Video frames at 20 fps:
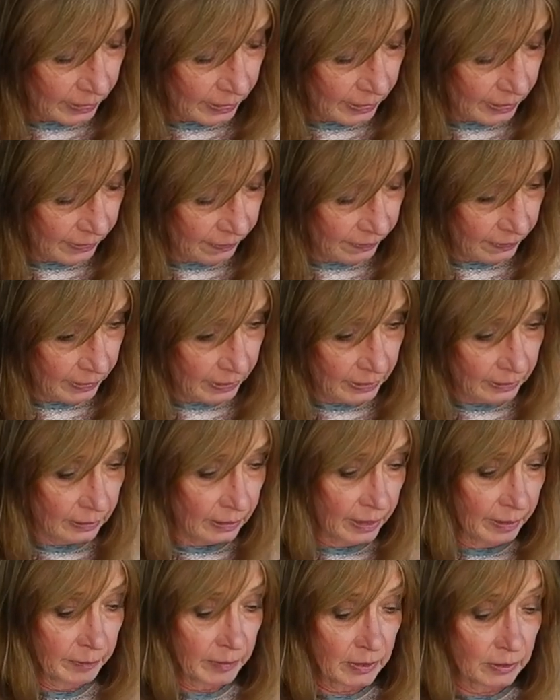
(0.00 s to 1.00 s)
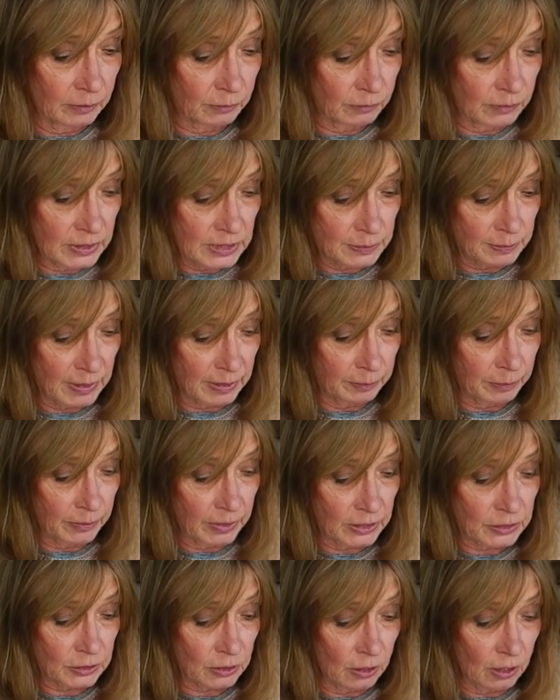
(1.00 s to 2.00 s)
And then I'm going to rinse my
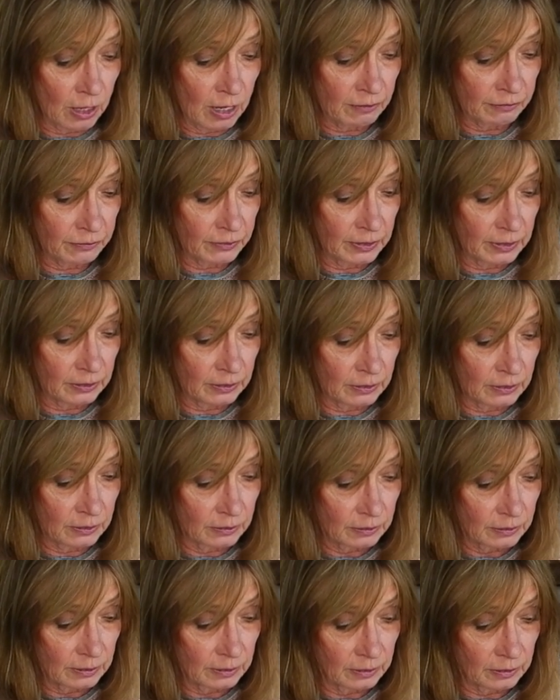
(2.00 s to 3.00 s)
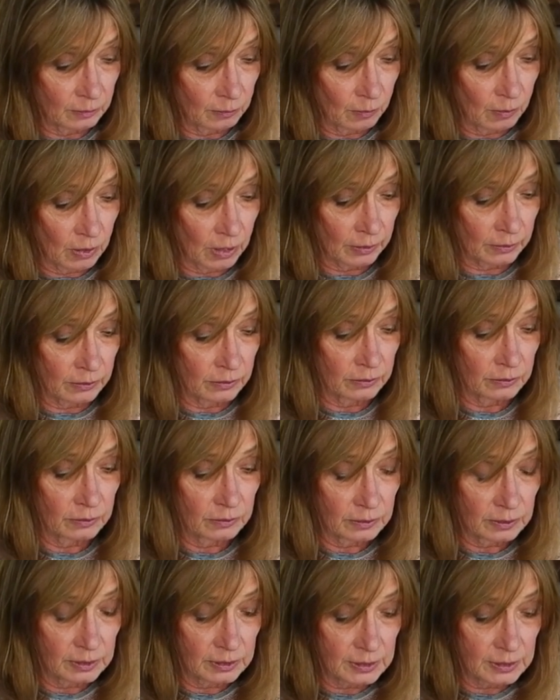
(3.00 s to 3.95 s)
brush off here in the water.